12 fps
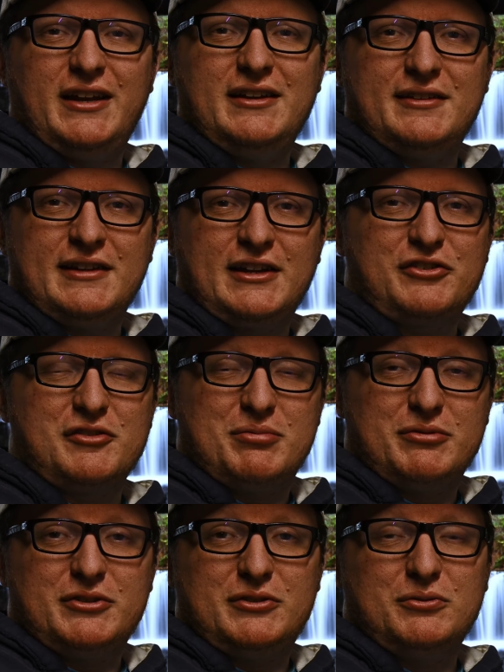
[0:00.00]
And it's actually
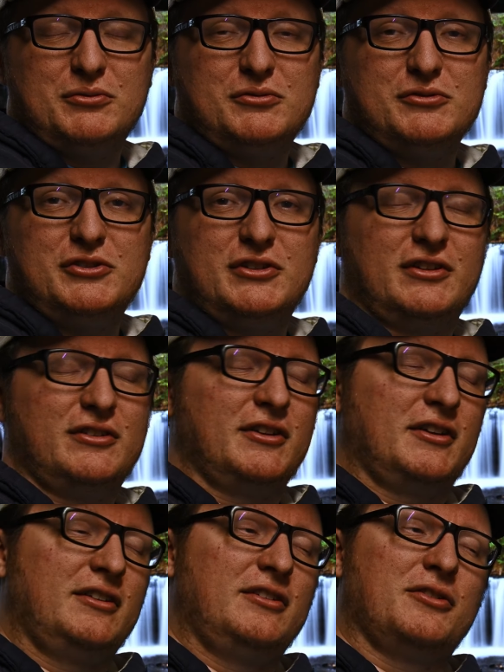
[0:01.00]
pretty cool. You can
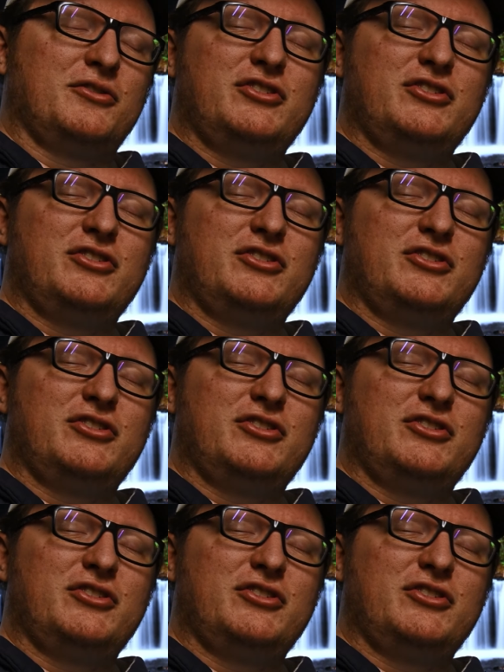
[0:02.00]
like, you know,